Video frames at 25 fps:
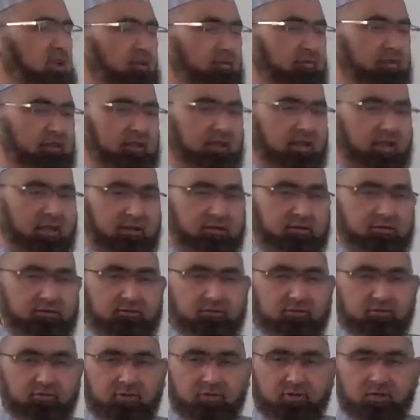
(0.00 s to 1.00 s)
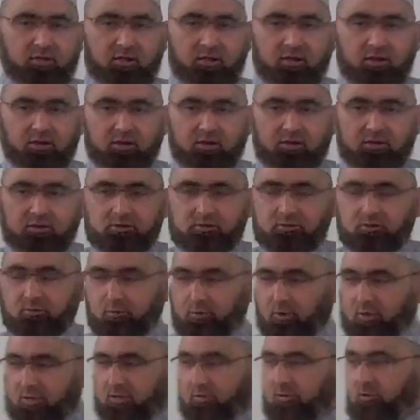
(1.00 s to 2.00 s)
of Allah.
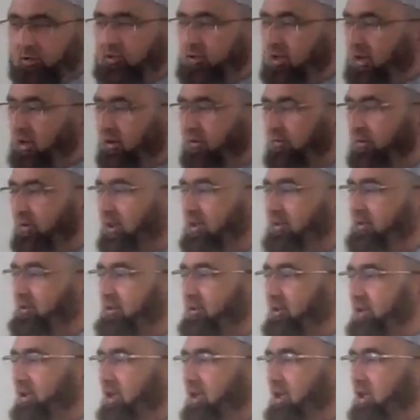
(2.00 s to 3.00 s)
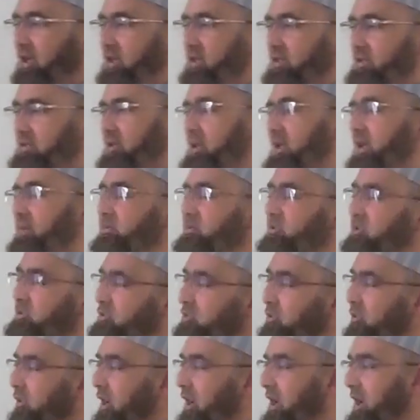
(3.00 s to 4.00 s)
What is your sacrifice? He said, I'm
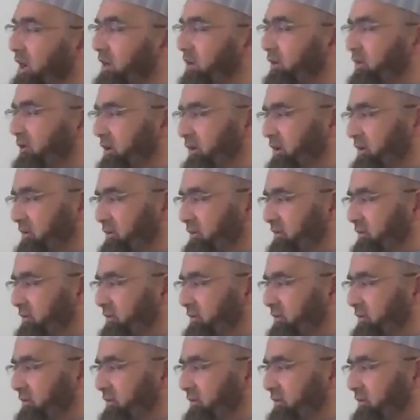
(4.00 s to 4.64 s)
so hungry,